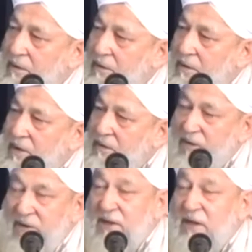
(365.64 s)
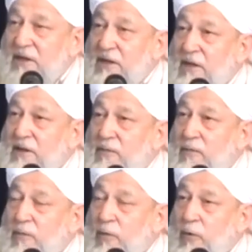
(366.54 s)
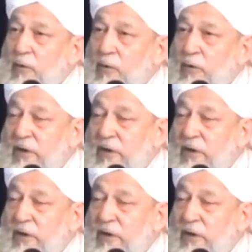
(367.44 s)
There were certainly more